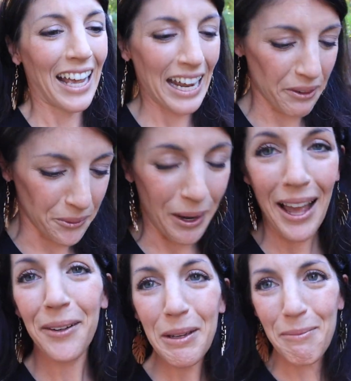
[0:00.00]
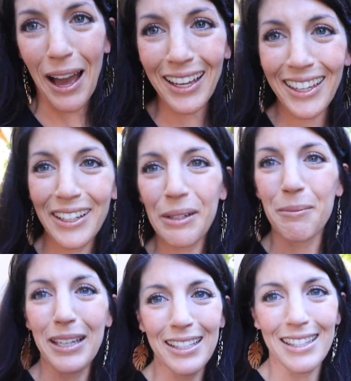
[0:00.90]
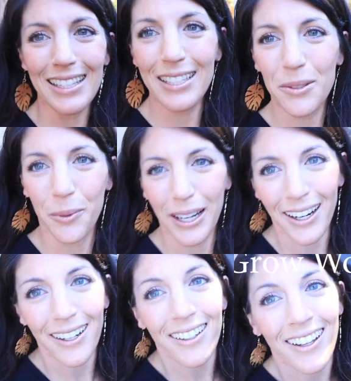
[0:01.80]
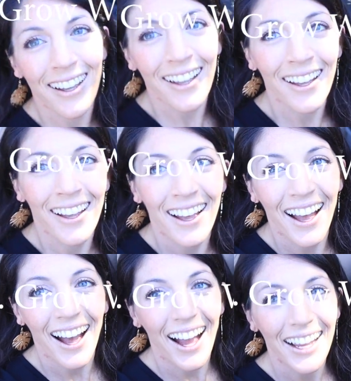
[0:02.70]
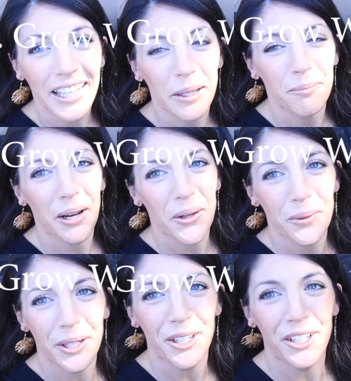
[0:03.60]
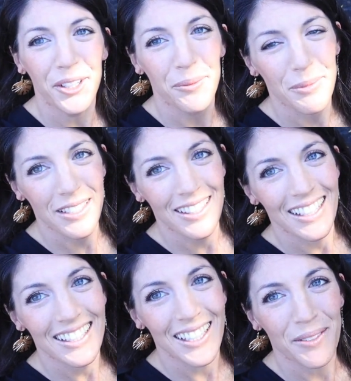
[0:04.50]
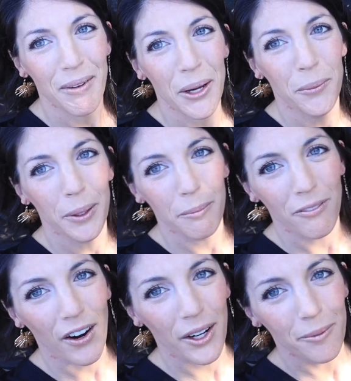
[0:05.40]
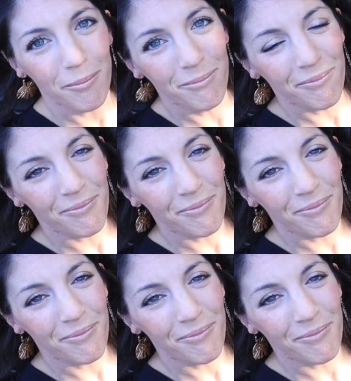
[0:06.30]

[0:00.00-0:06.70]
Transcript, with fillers: And why are we back here? Because this is where I keep my worms. This is my worm farm.